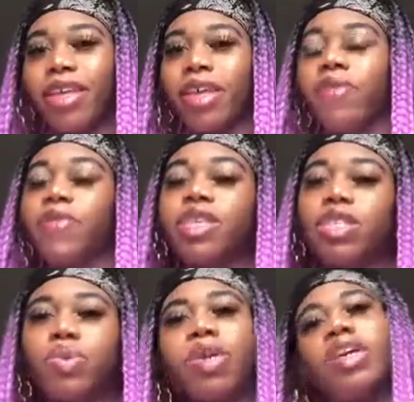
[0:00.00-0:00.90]
this
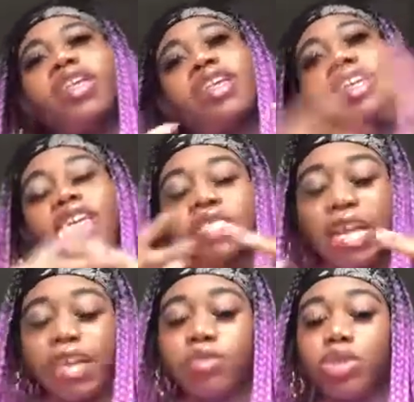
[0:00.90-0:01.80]
one, yes, I
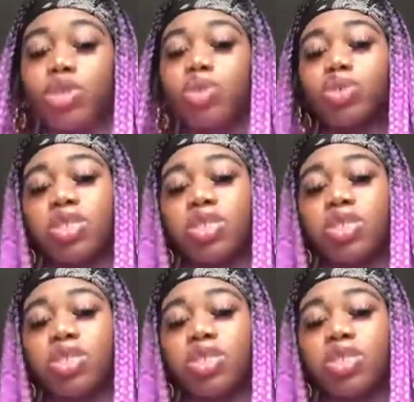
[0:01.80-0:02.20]
can truly